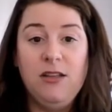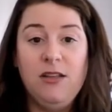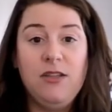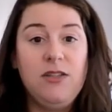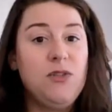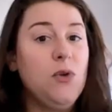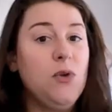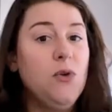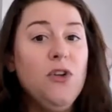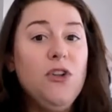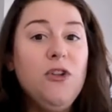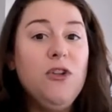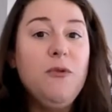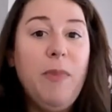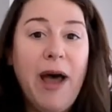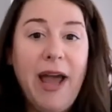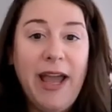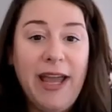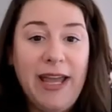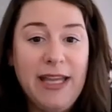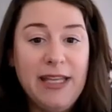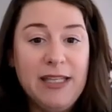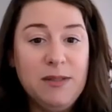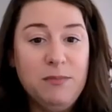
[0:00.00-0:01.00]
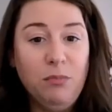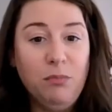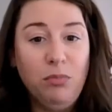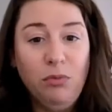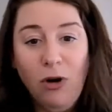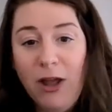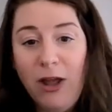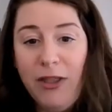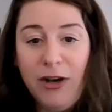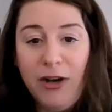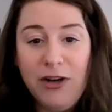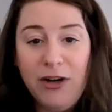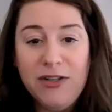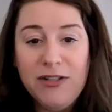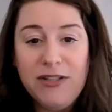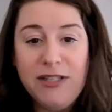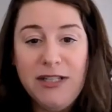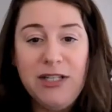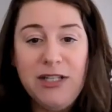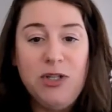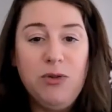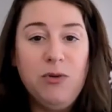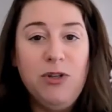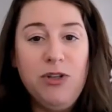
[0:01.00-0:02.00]
Sold by his brothers
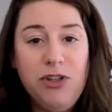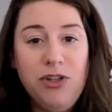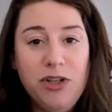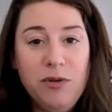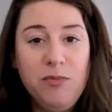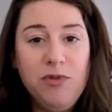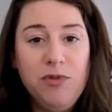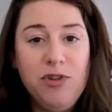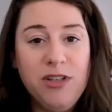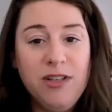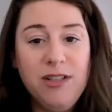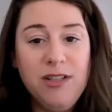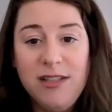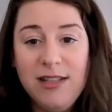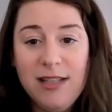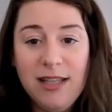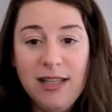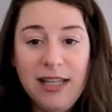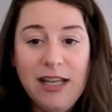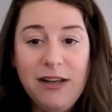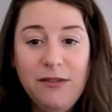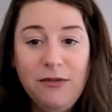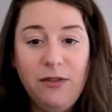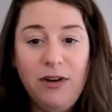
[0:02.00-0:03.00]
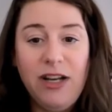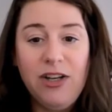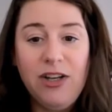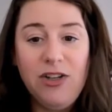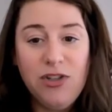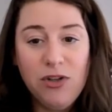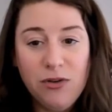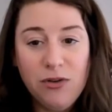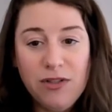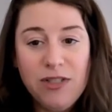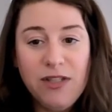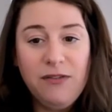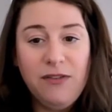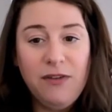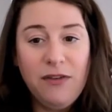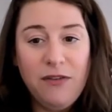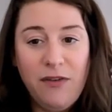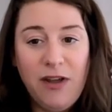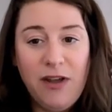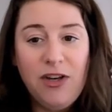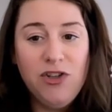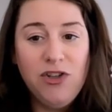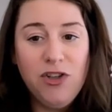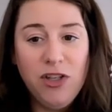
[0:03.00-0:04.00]
into Egyptian slavery, Joseph
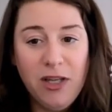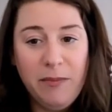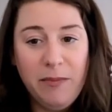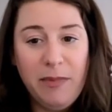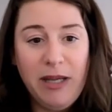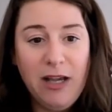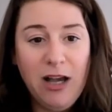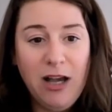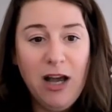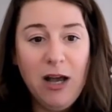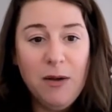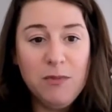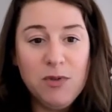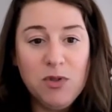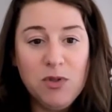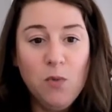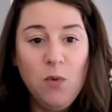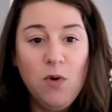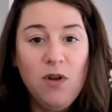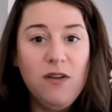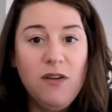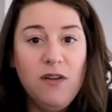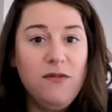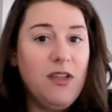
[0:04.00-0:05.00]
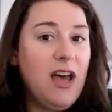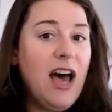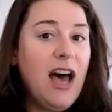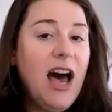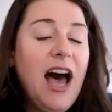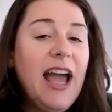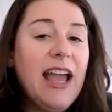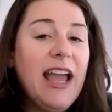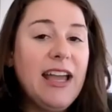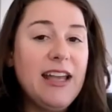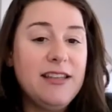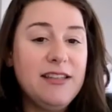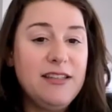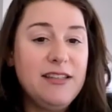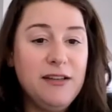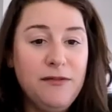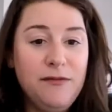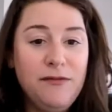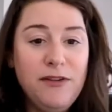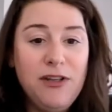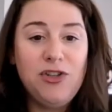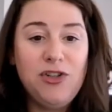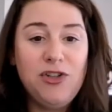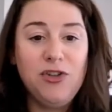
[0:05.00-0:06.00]
eventually becomes one of the highest
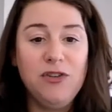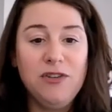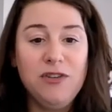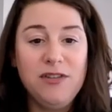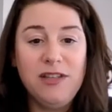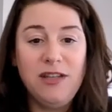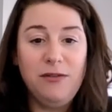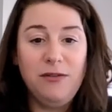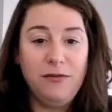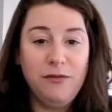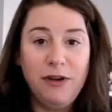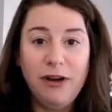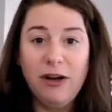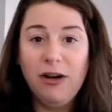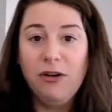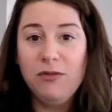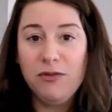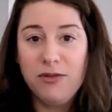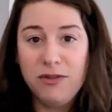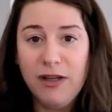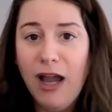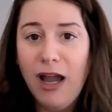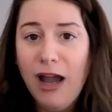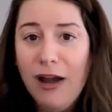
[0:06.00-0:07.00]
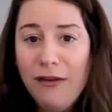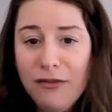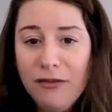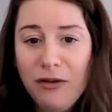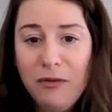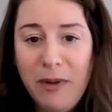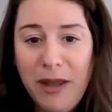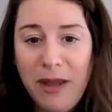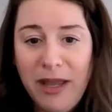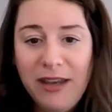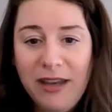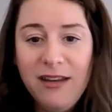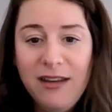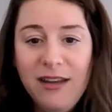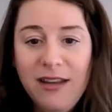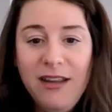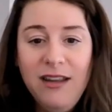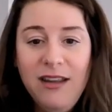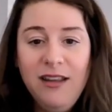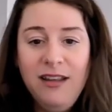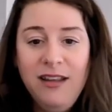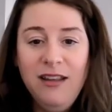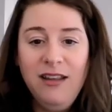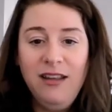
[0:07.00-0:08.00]
officials in Pharaoh's government.
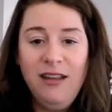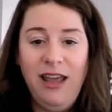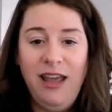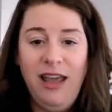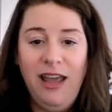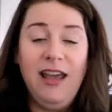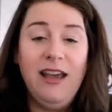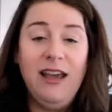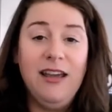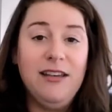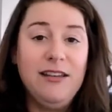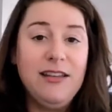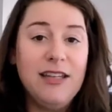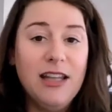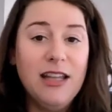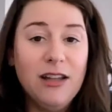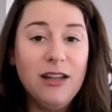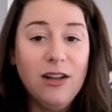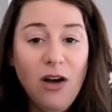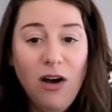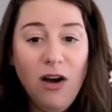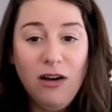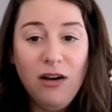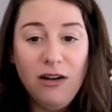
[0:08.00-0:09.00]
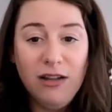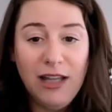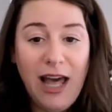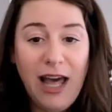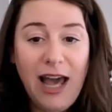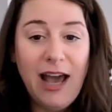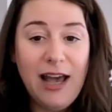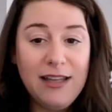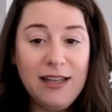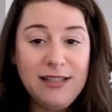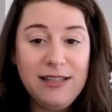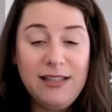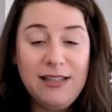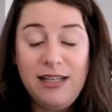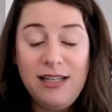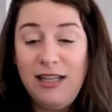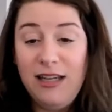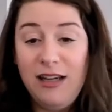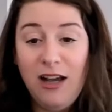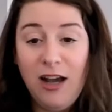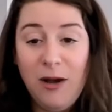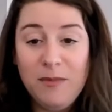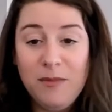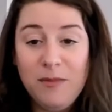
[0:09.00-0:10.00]
And at long last, he
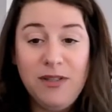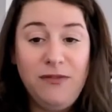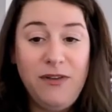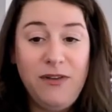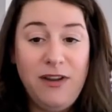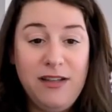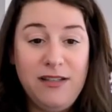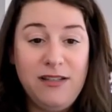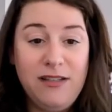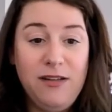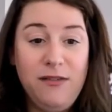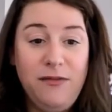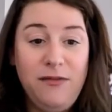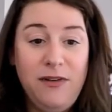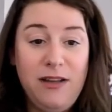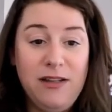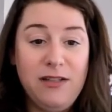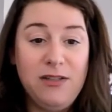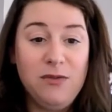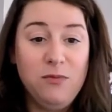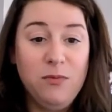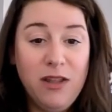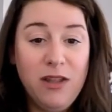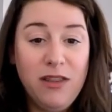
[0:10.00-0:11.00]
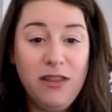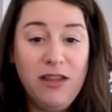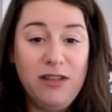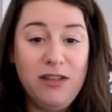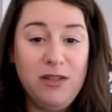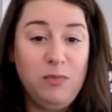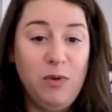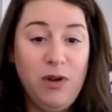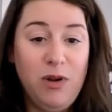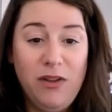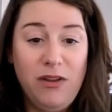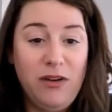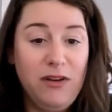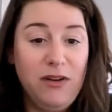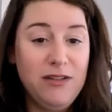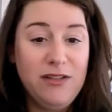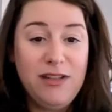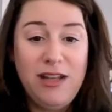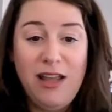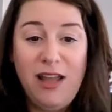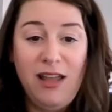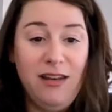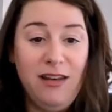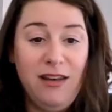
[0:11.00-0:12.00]
comes face to face with his
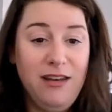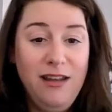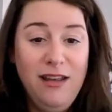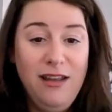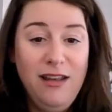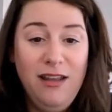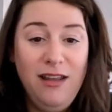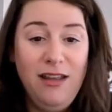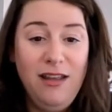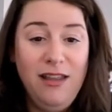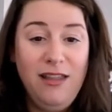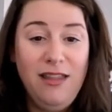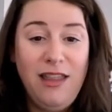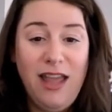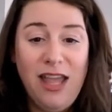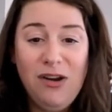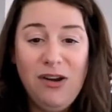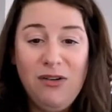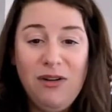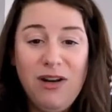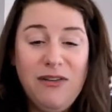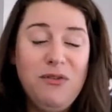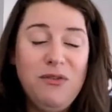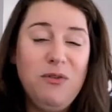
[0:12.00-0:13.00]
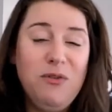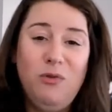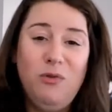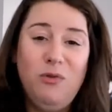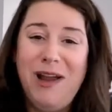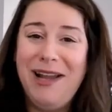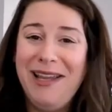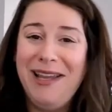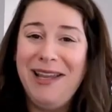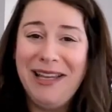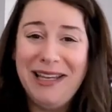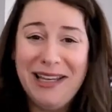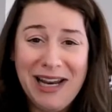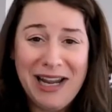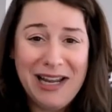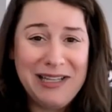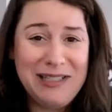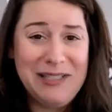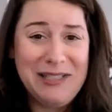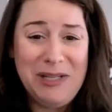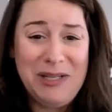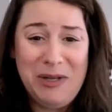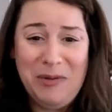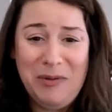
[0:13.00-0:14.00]
brothers, and they don't even
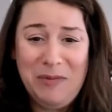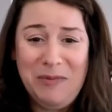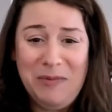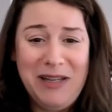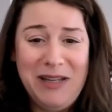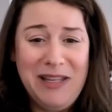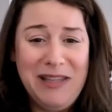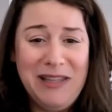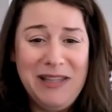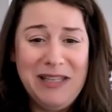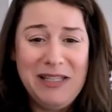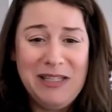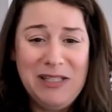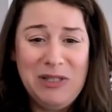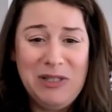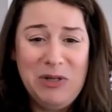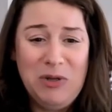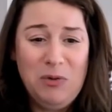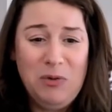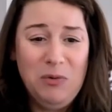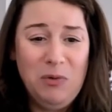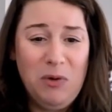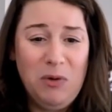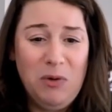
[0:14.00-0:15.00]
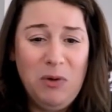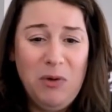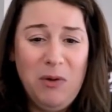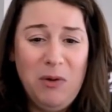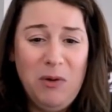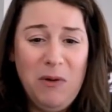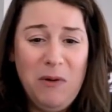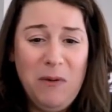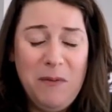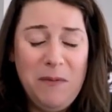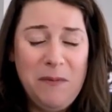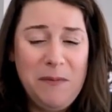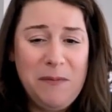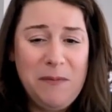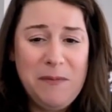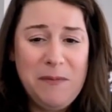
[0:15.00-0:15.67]
recognize him in this new role.